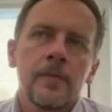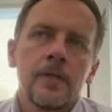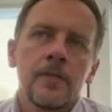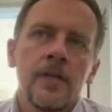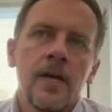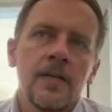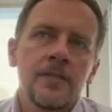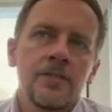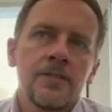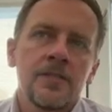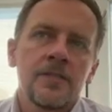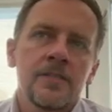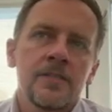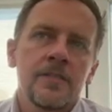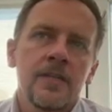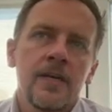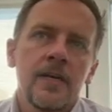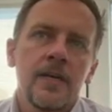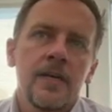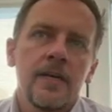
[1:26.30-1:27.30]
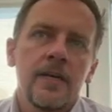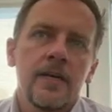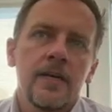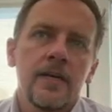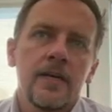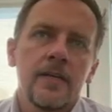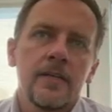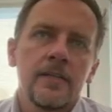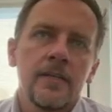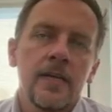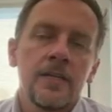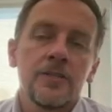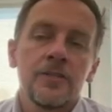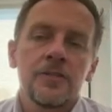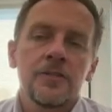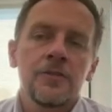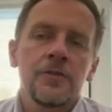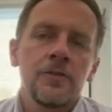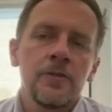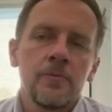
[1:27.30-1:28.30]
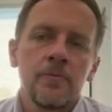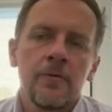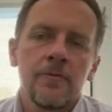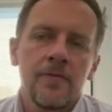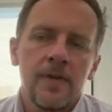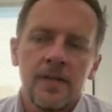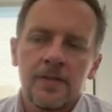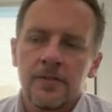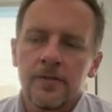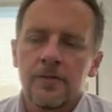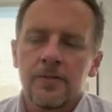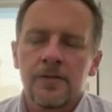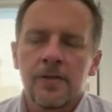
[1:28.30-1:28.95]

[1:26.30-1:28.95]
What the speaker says: not just to the professor.